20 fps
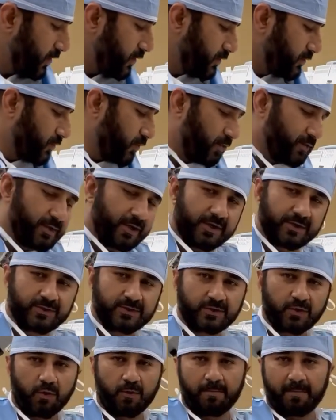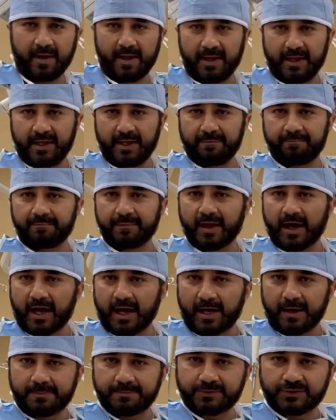So there are so many
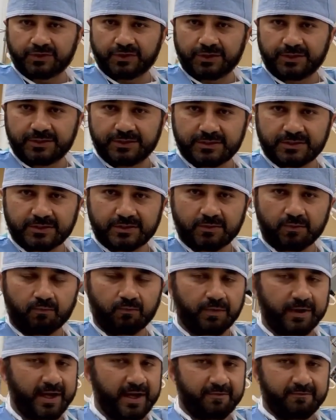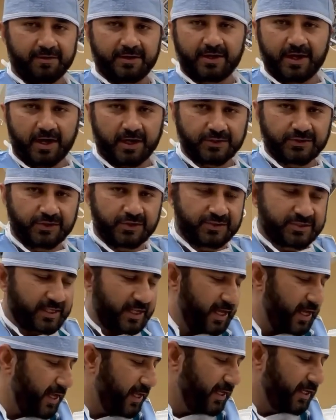options, whatever doctors
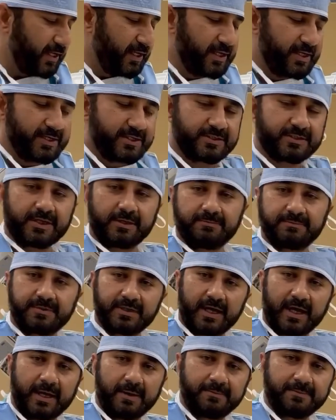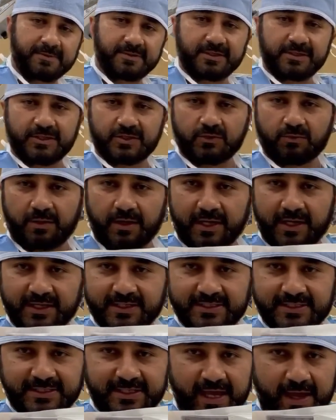like. Sometimes they just want to
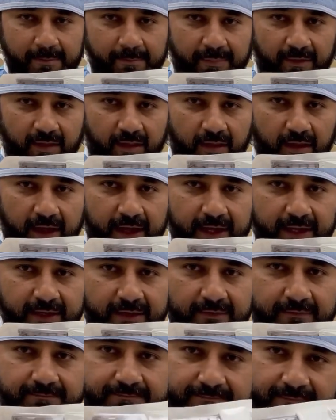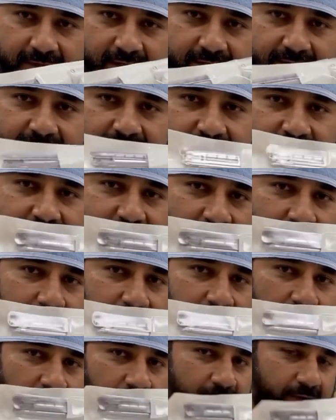staple it. Here's a
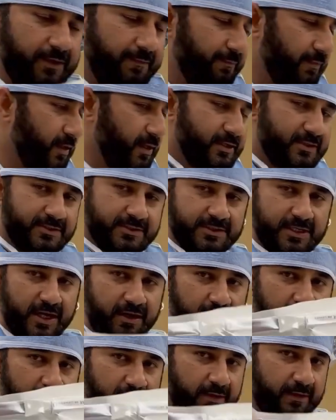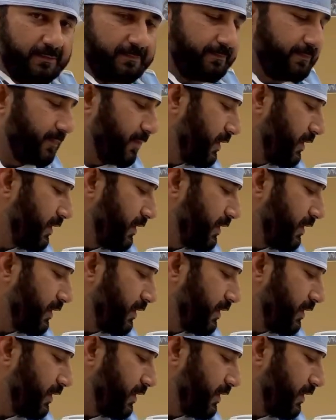stapler, sterile.